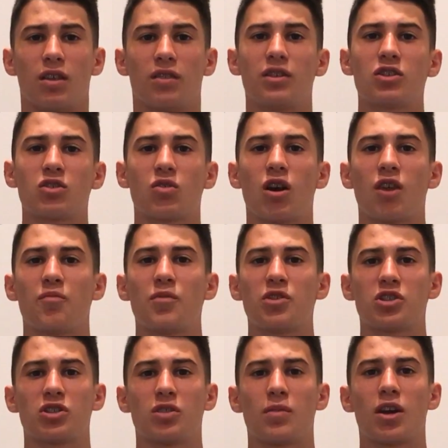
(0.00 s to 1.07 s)
This graph
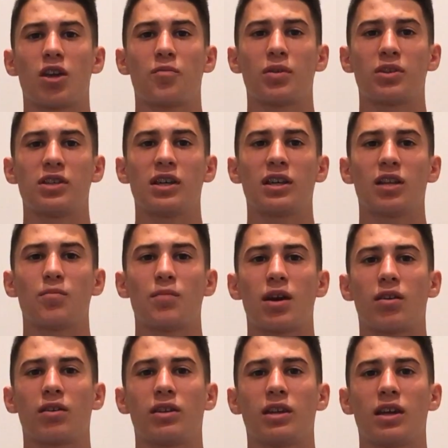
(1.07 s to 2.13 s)
measures the amount of particulate
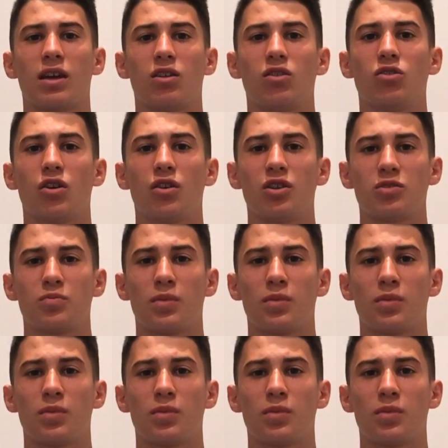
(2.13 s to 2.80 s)
matter in the air, known as